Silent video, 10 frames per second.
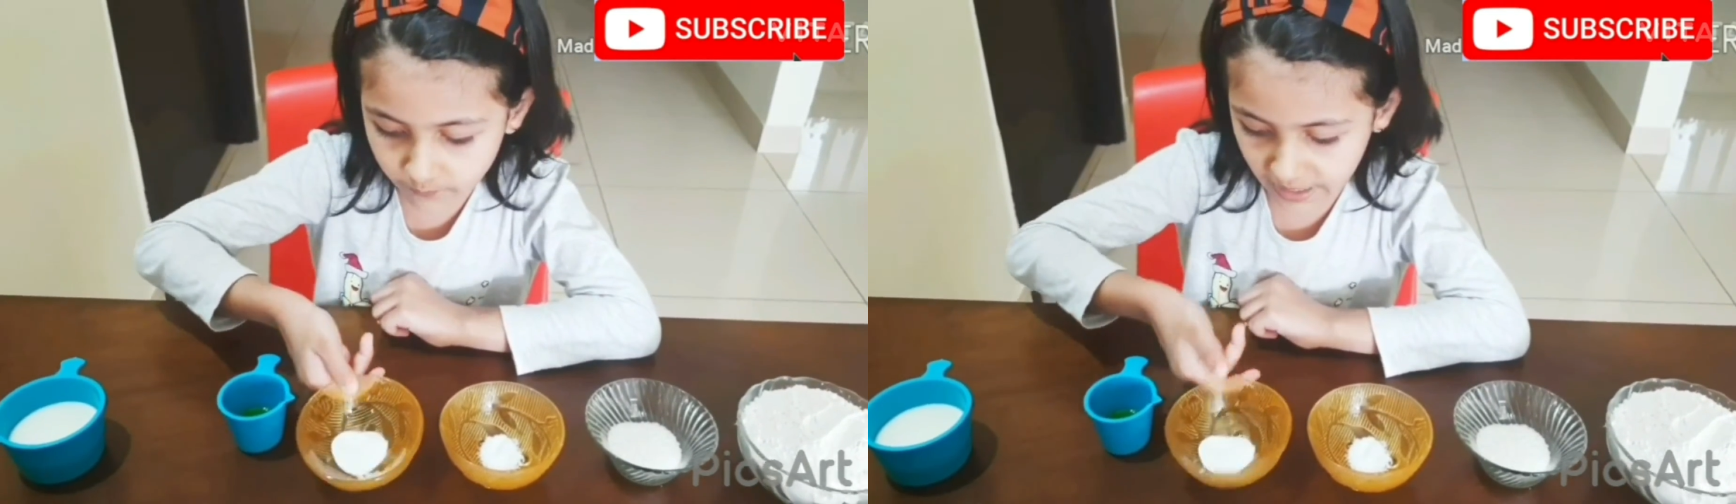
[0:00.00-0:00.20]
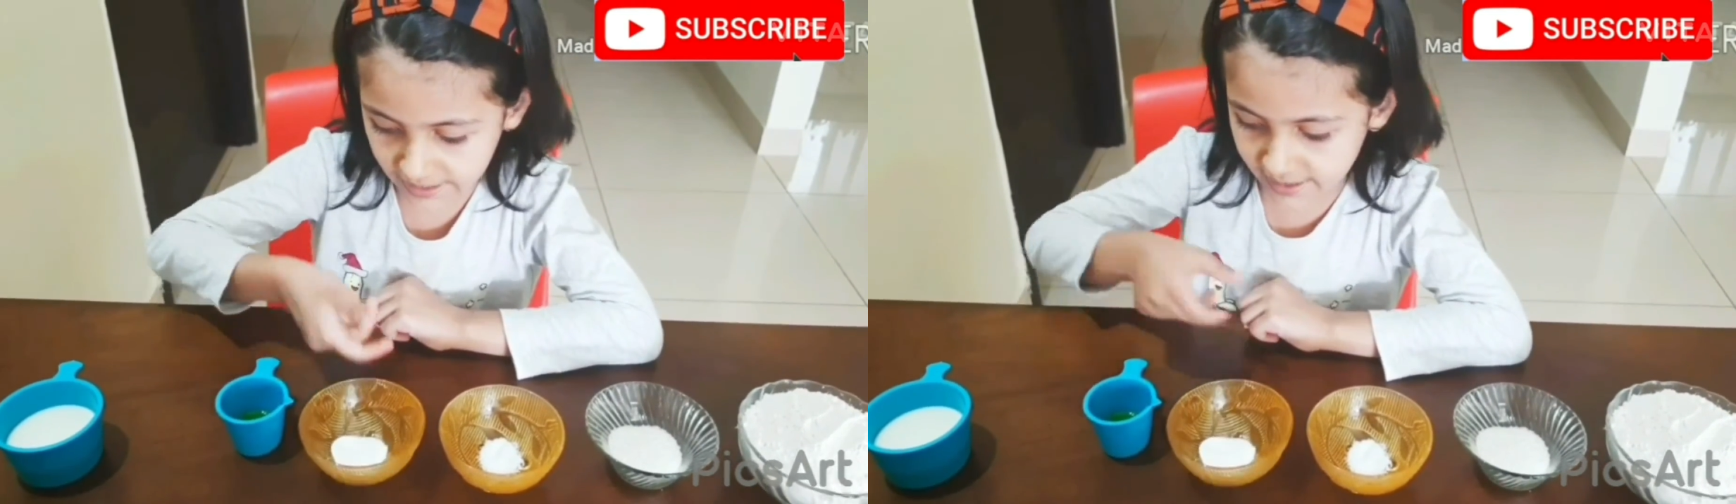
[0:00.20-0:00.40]

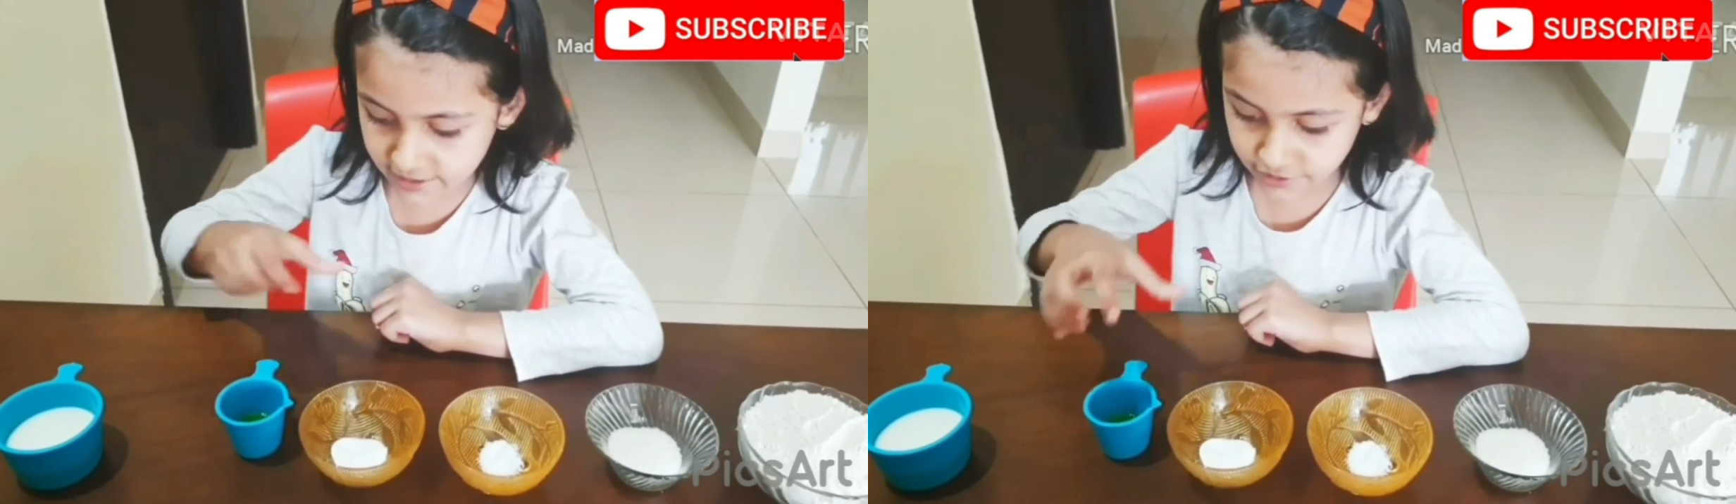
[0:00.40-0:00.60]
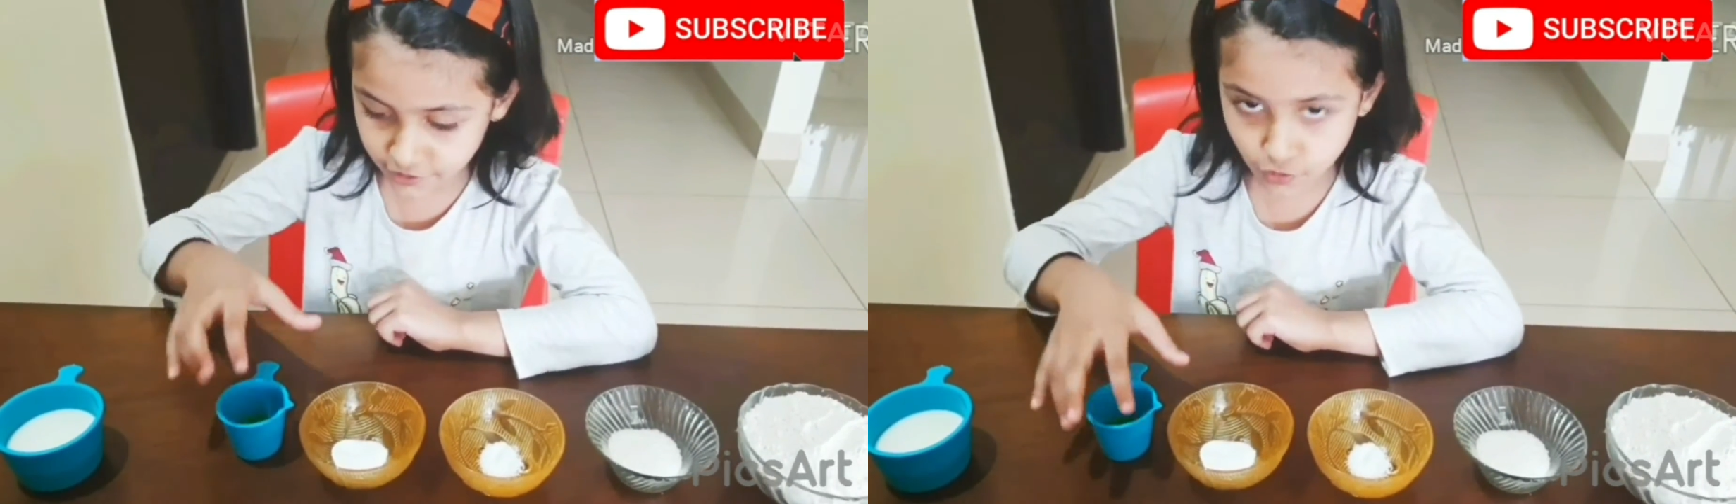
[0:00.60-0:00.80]

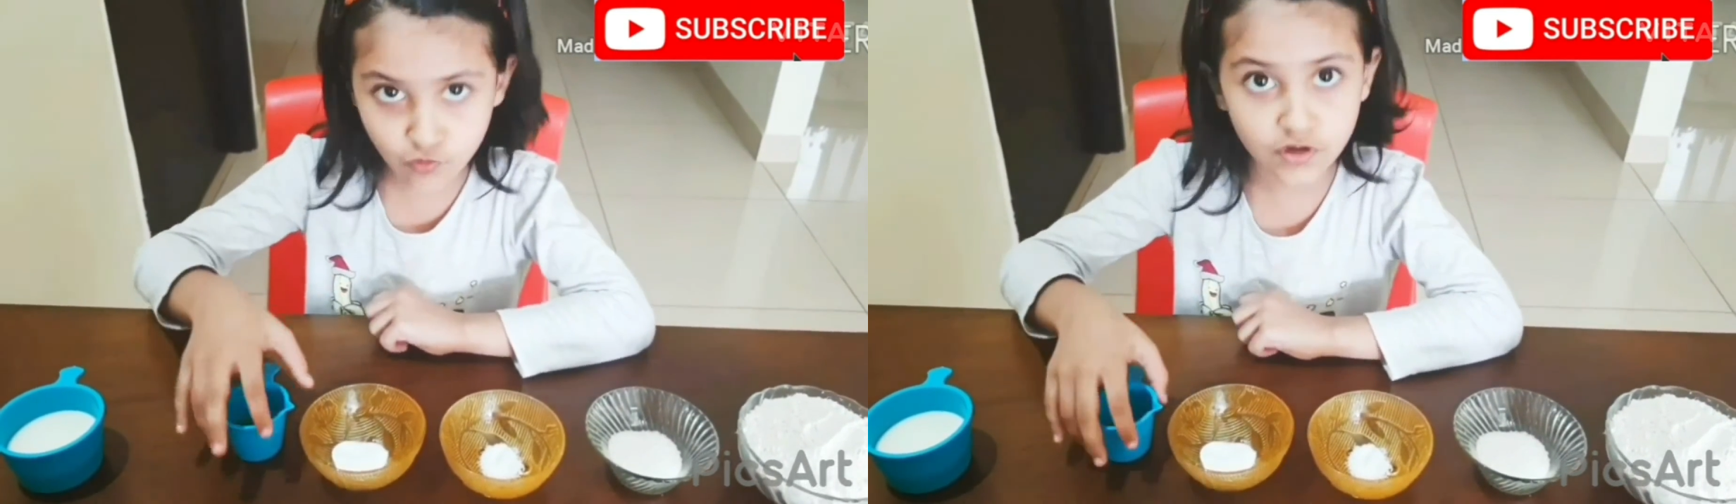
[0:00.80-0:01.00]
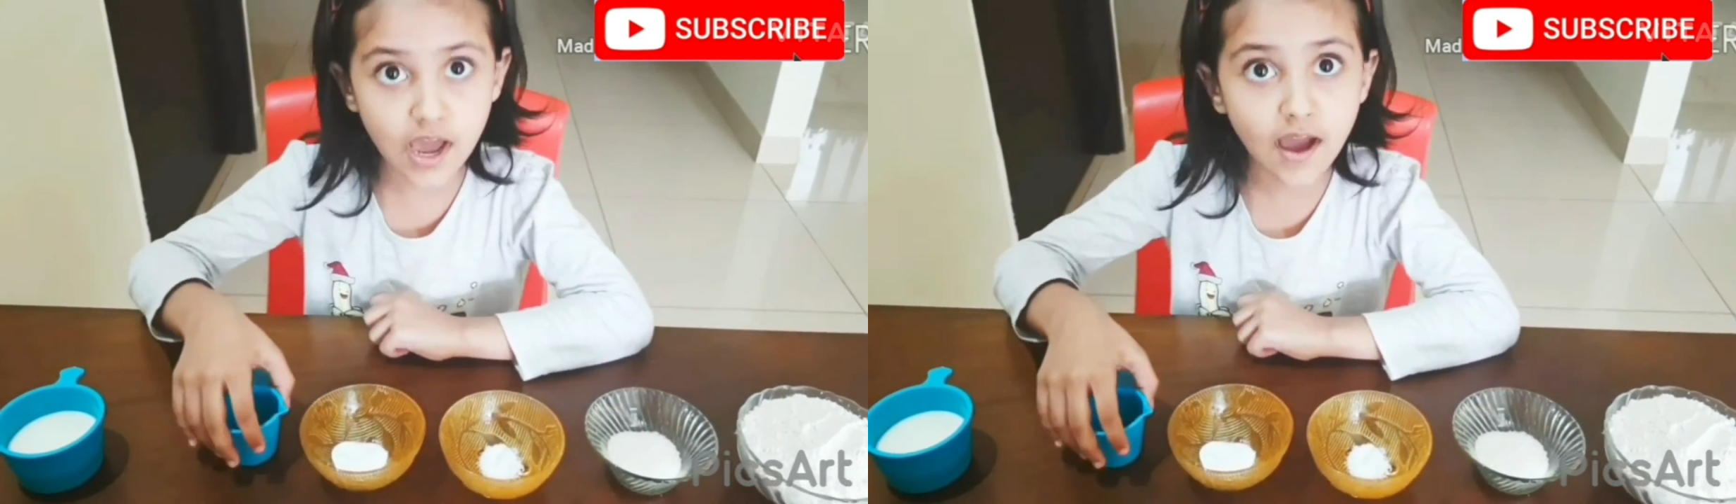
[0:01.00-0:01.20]
baking
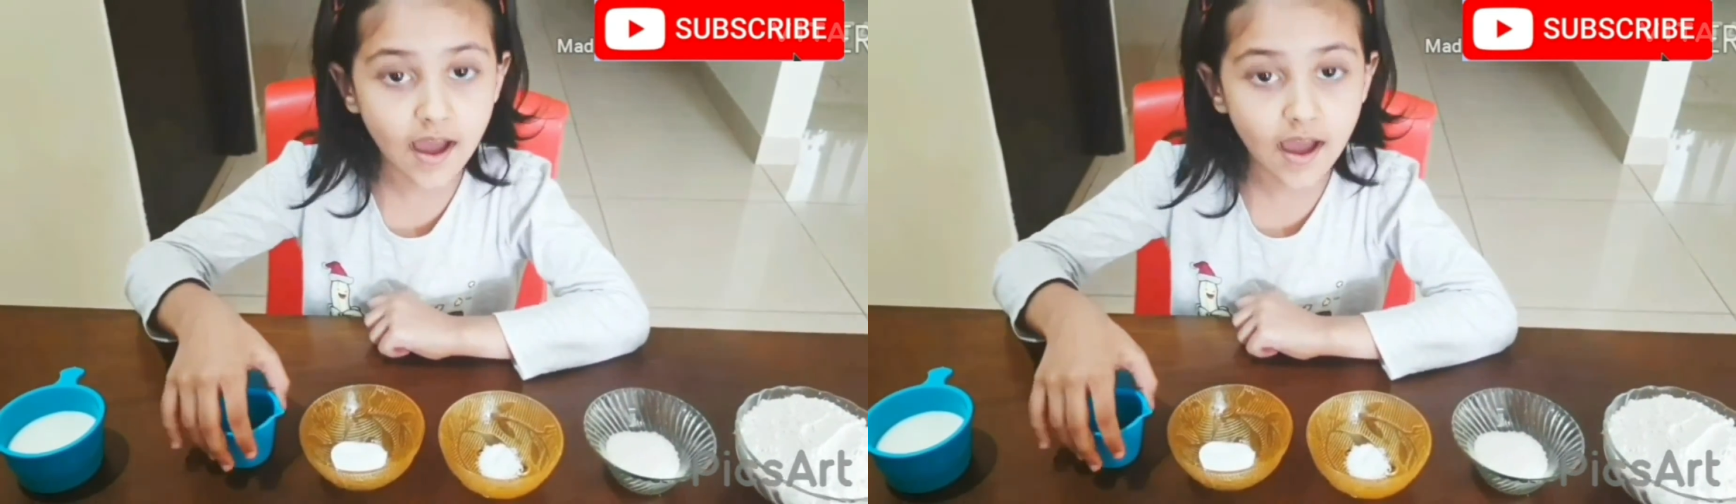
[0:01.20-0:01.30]
soda.